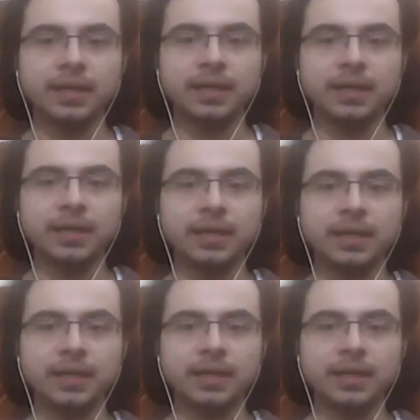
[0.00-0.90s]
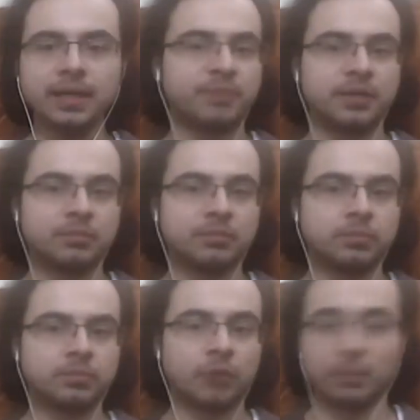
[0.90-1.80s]
I guess they have been
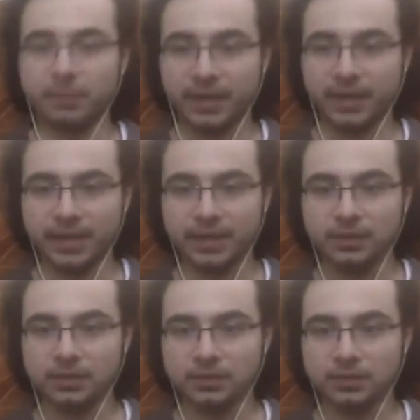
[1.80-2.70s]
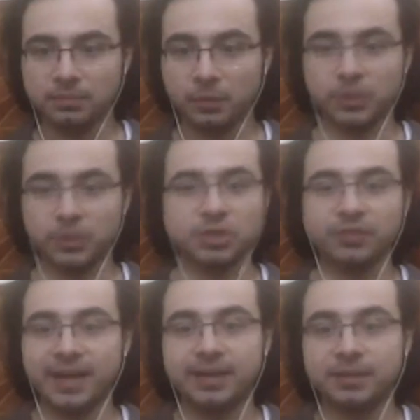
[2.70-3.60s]
from the beginning, but we
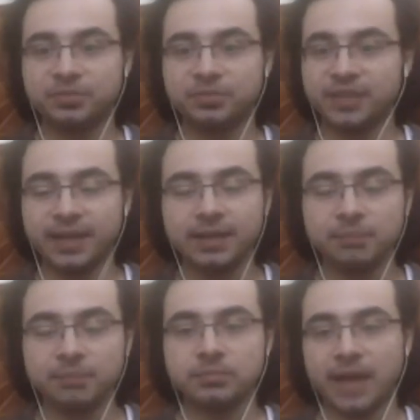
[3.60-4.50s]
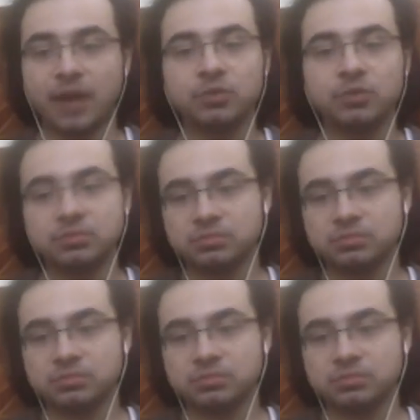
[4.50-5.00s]
just ended up seeing them now.